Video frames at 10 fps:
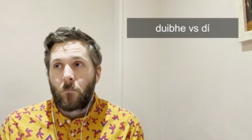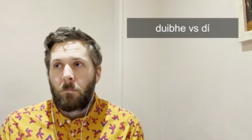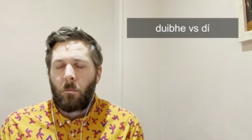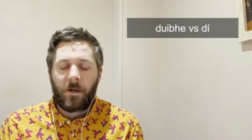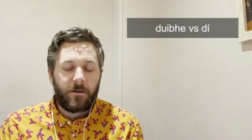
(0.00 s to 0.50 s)

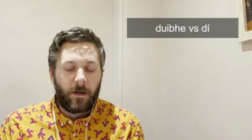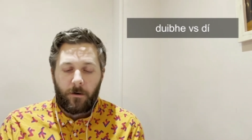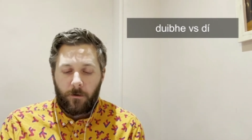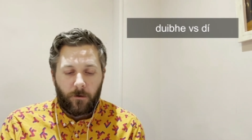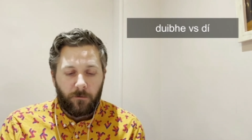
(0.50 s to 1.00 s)
But we'll get that
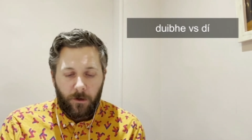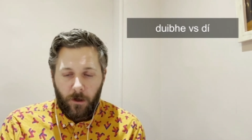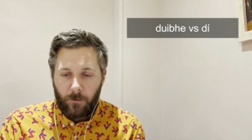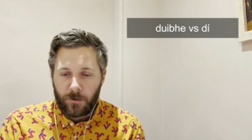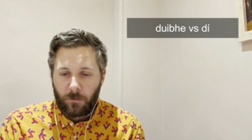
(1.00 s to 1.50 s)
in another
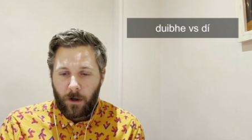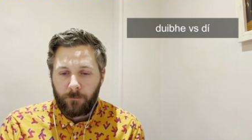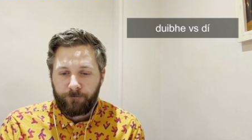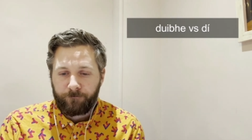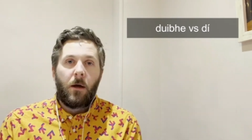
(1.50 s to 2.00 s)
video as well.
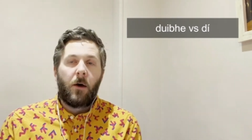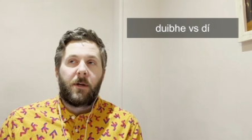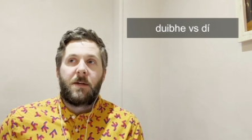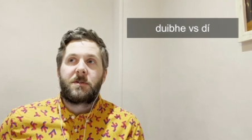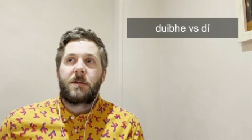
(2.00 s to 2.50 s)

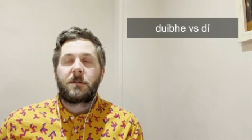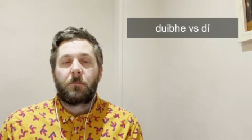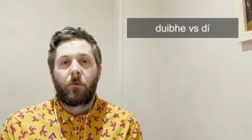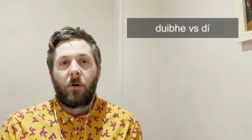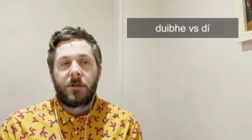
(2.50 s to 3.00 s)
Okay, so that's the
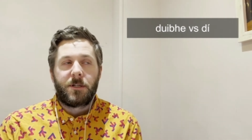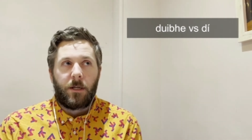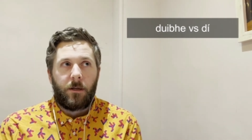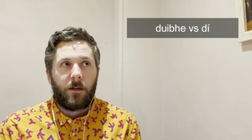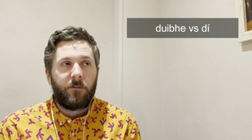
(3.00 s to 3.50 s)
broad
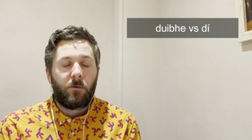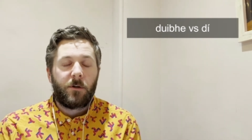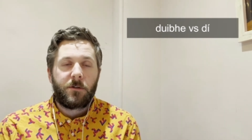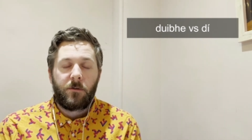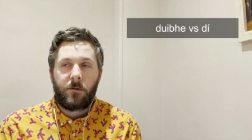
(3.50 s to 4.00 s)
D. Now if you
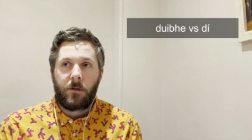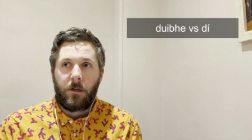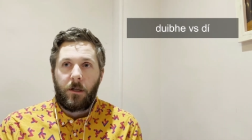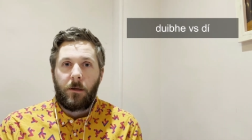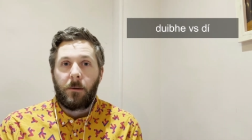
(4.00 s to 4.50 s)
want to do
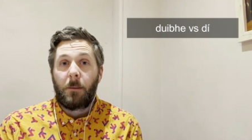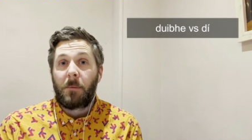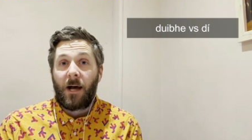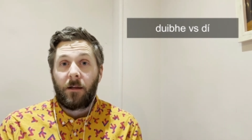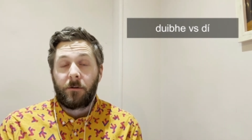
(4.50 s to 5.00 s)
the
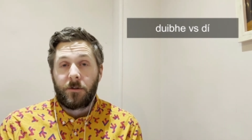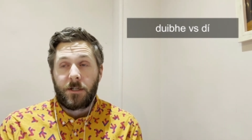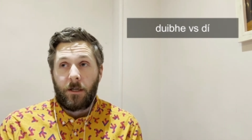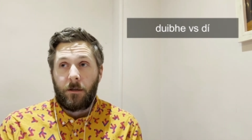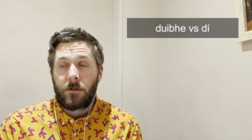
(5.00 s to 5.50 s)
palatal
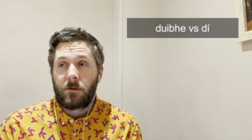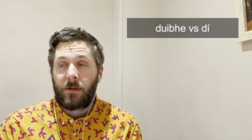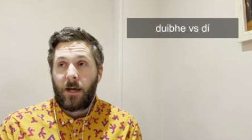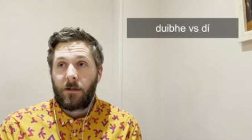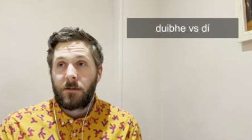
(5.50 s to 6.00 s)
D, so
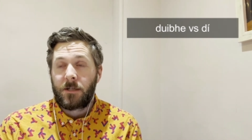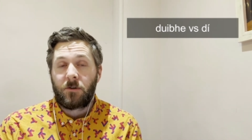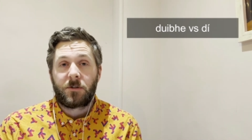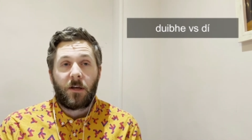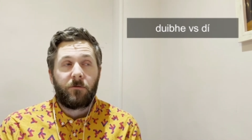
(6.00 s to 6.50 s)
again, set
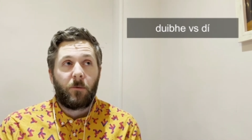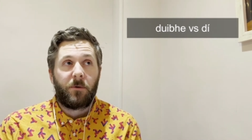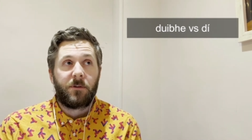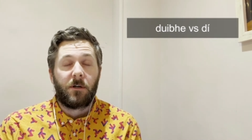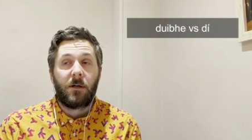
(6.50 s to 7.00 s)
yourself up
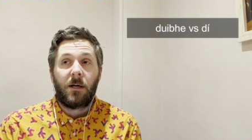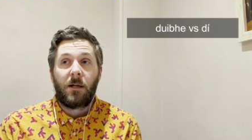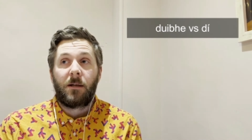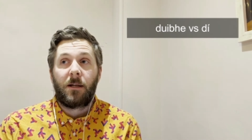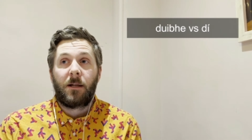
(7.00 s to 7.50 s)
with the
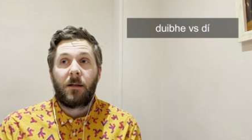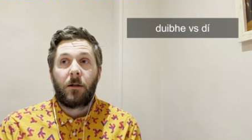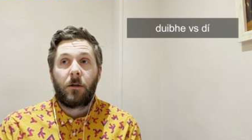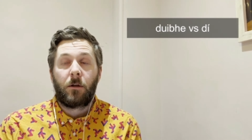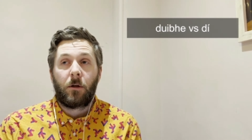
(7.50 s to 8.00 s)
la la la
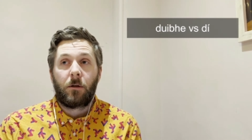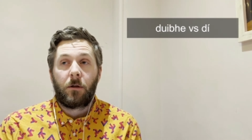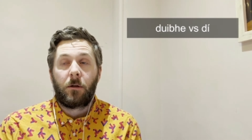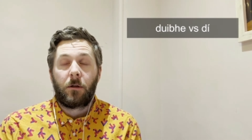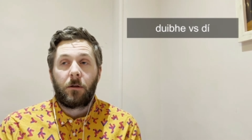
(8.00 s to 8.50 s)
la la la
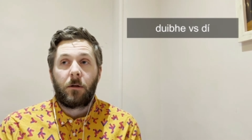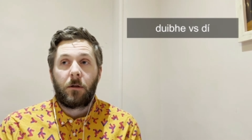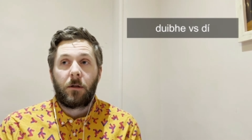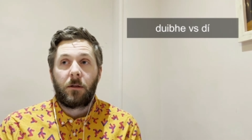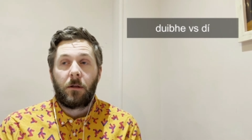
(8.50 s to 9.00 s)
la la
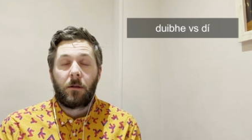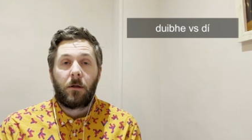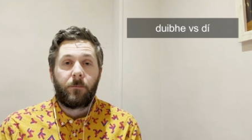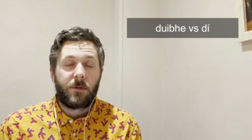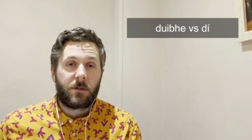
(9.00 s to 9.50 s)
la la
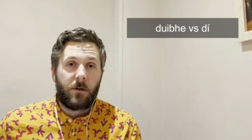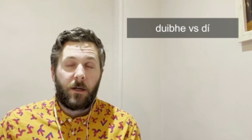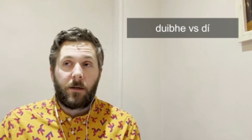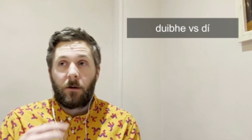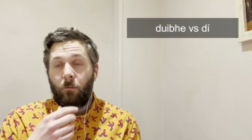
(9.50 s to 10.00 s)
la, so
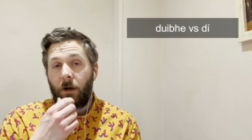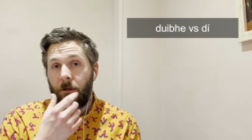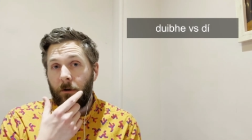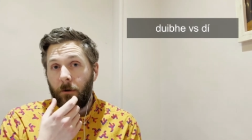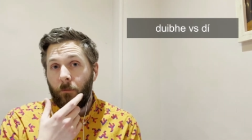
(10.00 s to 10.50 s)
and kind of
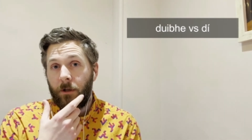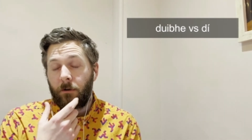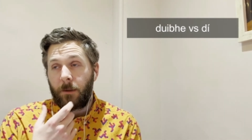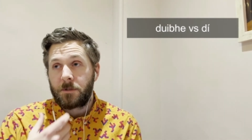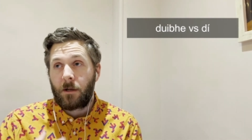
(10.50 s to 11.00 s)
widen your
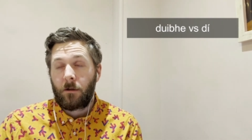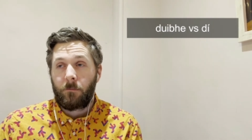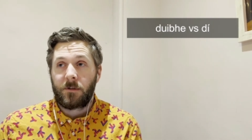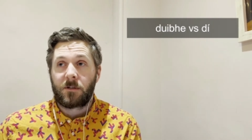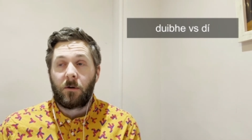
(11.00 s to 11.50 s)
lips out a little
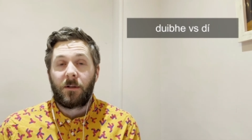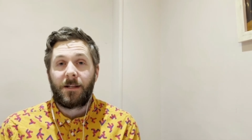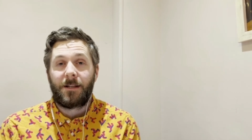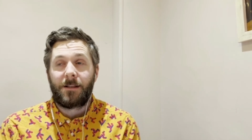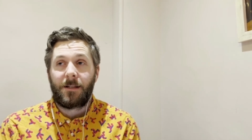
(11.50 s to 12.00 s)
bit, so la
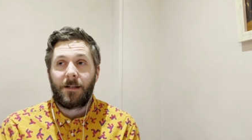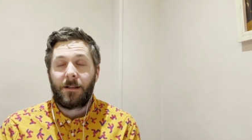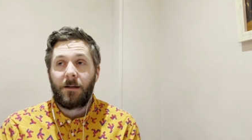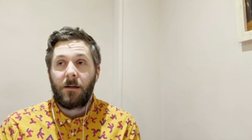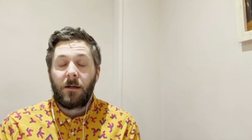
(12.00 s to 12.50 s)
la la
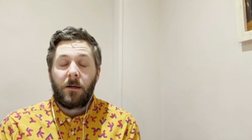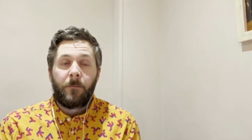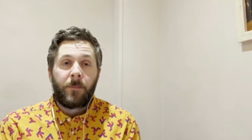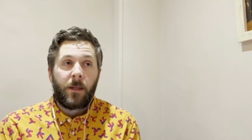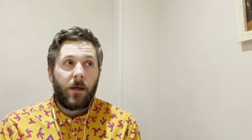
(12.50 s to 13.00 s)
la
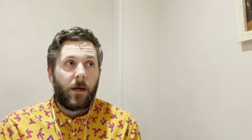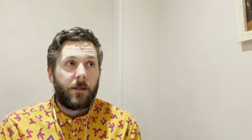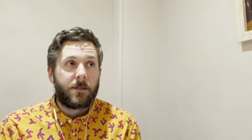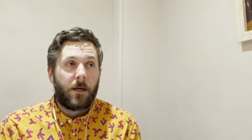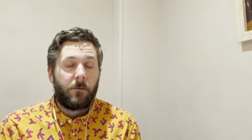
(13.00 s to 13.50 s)
la,
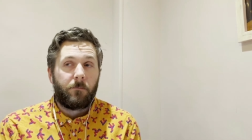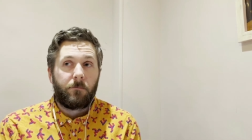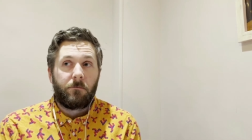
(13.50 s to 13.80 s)
and